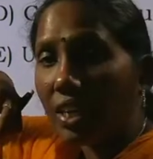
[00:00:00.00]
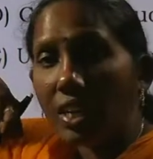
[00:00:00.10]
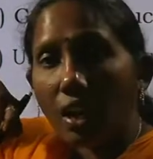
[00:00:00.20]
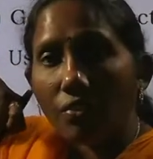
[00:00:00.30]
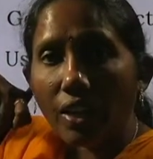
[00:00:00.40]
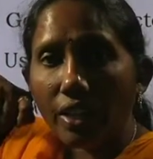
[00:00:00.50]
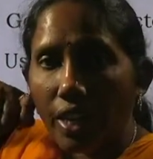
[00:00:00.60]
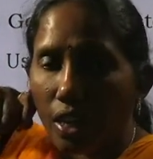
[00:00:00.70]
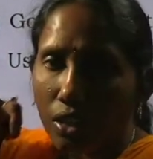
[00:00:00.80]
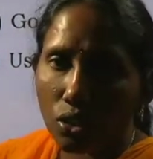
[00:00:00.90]
graphite
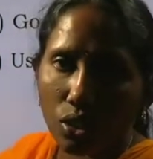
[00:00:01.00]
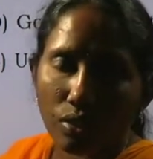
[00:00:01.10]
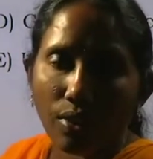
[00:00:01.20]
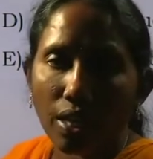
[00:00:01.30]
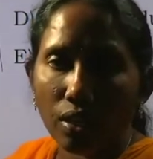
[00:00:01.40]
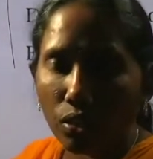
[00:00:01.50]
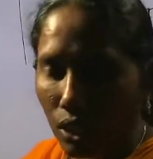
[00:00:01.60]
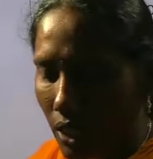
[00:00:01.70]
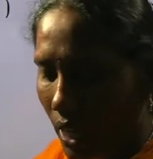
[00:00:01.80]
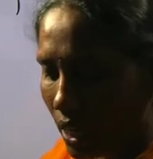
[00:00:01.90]
electrodes. While
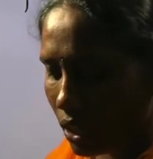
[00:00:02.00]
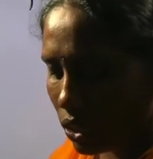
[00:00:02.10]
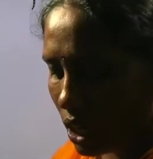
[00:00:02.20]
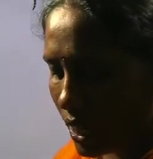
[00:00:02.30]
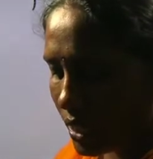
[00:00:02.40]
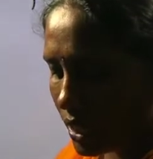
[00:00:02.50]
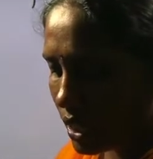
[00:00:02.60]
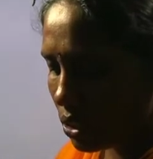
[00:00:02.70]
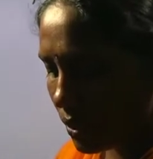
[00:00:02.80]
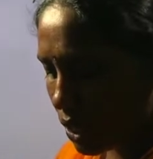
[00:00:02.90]
doing
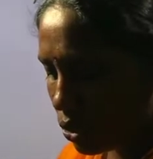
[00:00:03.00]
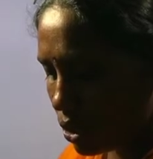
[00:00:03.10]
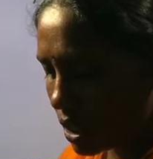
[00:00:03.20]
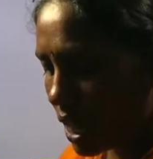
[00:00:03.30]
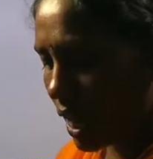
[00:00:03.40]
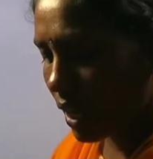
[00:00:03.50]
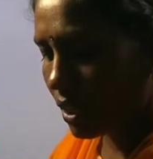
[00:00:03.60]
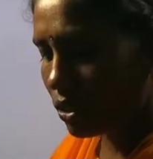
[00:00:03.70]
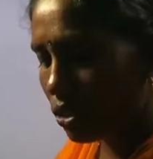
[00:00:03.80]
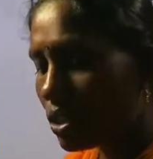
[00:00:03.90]
electrolysis, we use the
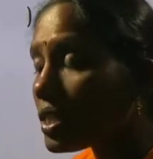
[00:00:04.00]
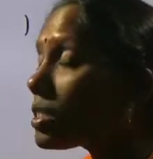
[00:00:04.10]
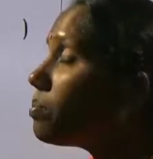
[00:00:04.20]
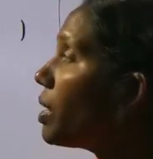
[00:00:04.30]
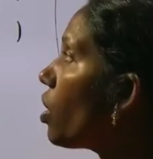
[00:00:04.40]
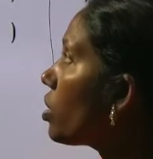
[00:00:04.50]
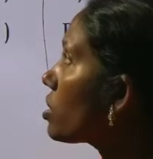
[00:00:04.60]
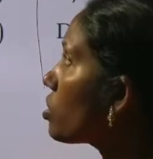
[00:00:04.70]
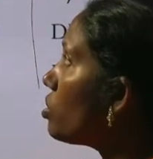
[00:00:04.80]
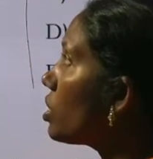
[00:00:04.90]
electrodes
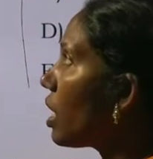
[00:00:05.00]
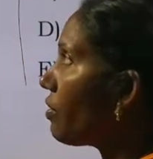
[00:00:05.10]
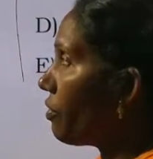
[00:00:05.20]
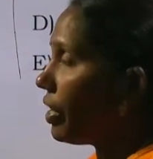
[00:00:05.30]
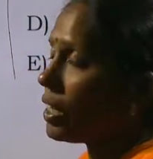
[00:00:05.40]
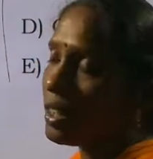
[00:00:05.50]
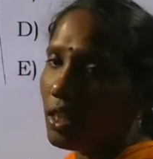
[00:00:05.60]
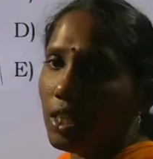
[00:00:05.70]
belongs to graphite.